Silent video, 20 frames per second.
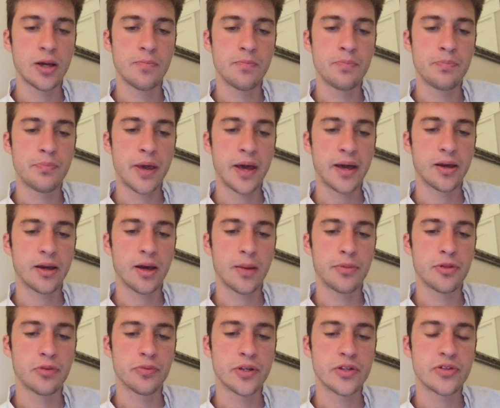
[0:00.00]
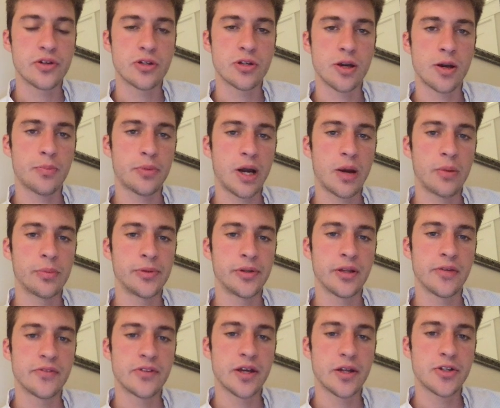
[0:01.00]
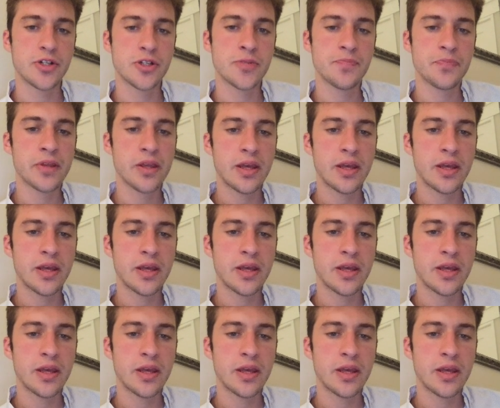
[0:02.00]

back up the research on probability of touch.